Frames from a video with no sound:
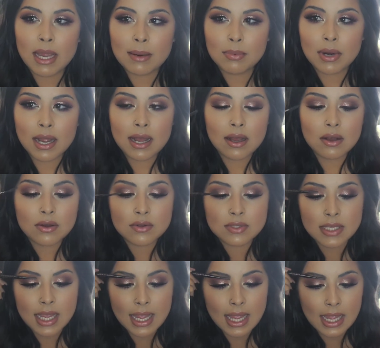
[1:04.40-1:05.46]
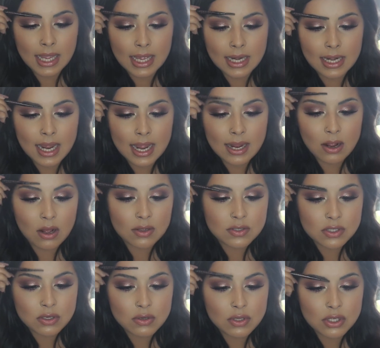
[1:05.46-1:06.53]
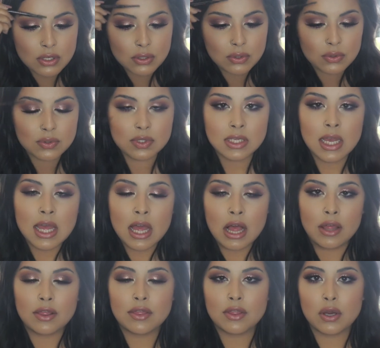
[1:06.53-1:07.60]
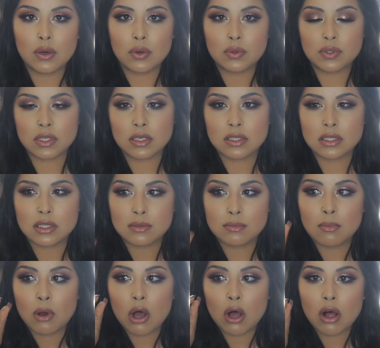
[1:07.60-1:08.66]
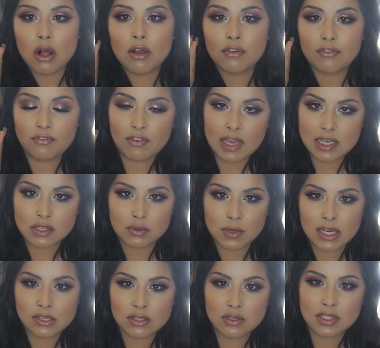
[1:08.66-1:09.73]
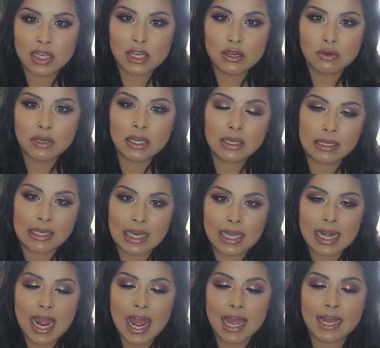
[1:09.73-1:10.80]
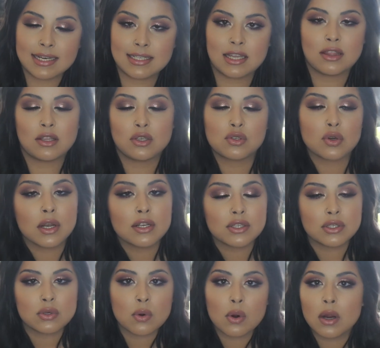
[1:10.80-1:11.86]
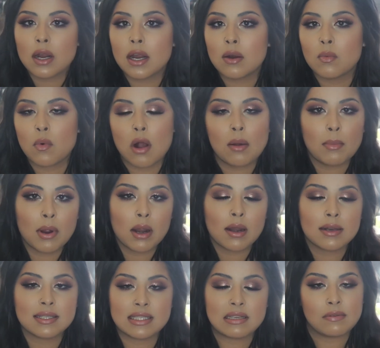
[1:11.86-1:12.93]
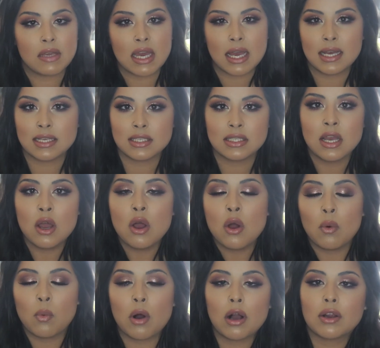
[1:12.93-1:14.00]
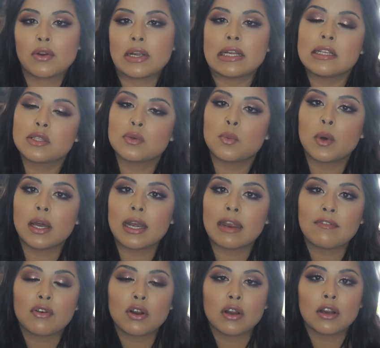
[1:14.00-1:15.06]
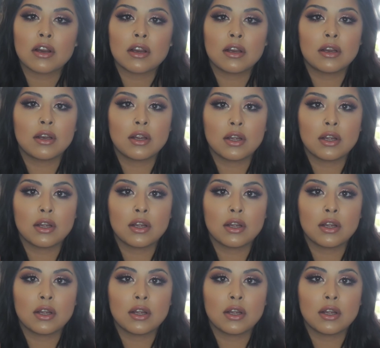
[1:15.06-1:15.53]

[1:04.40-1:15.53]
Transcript: my brows, and I also use those small face razors that you can get at the drugstore, Walmart, CVS, Walgreens, whatever